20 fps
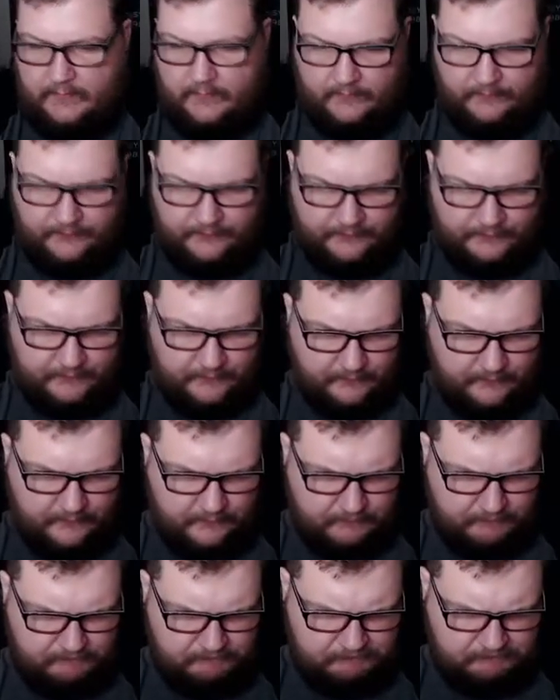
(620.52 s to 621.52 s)

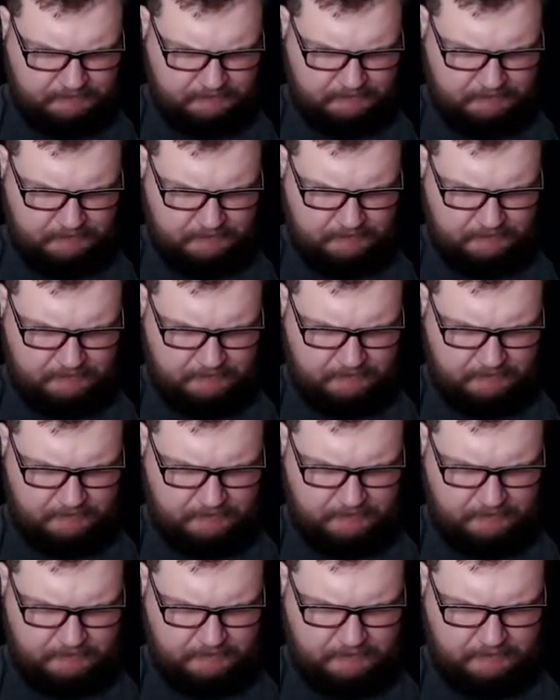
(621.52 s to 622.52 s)

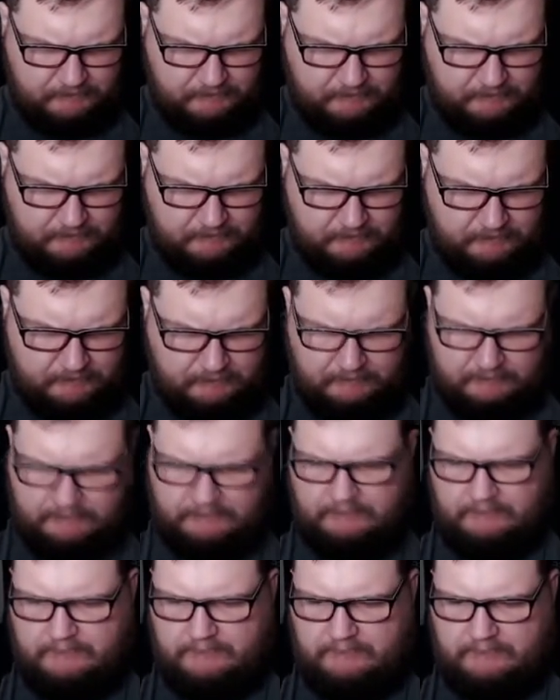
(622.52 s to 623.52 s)

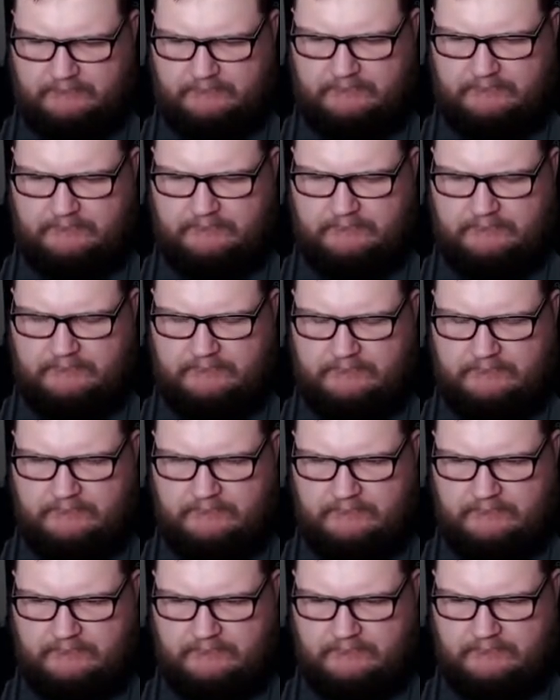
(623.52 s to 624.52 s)

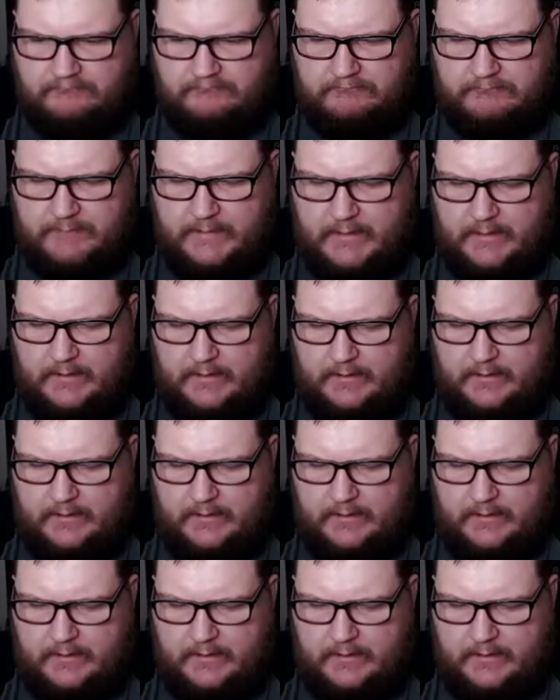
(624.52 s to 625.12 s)
No one is speaking in this clip.